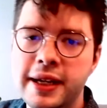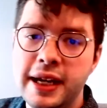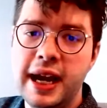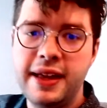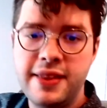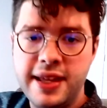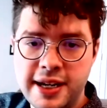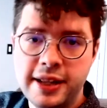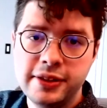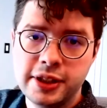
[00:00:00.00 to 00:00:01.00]
And then
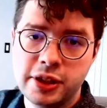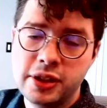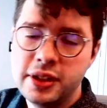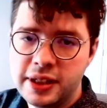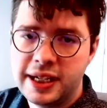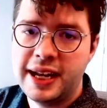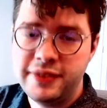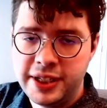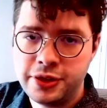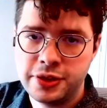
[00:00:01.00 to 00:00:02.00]
another kind
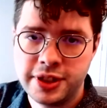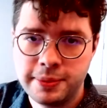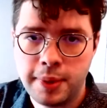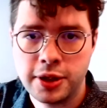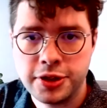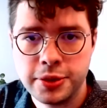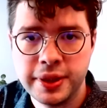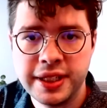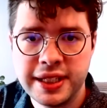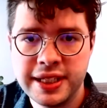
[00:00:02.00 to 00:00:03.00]
of interesting part to
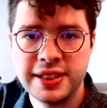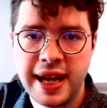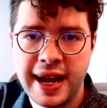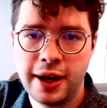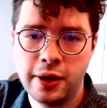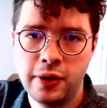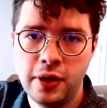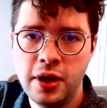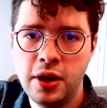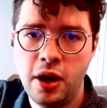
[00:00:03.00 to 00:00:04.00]
it is how
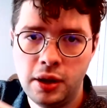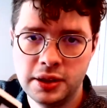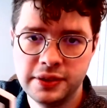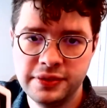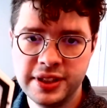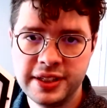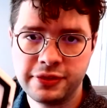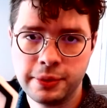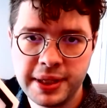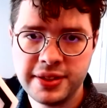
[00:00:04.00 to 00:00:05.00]
all of the
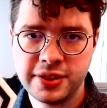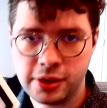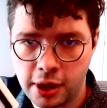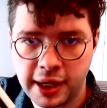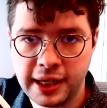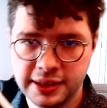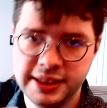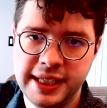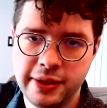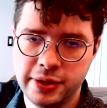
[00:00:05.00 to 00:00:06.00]
different pieces are held
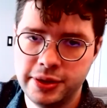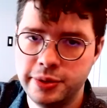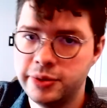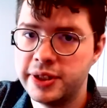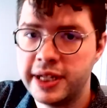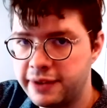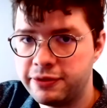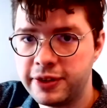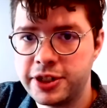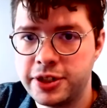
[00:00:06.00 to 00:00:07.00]
together using a
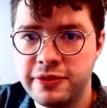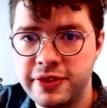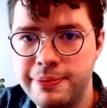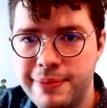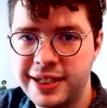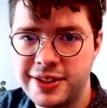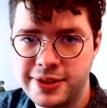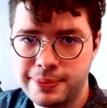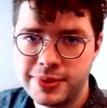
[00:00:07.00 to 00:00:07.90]
friction fit mechanism.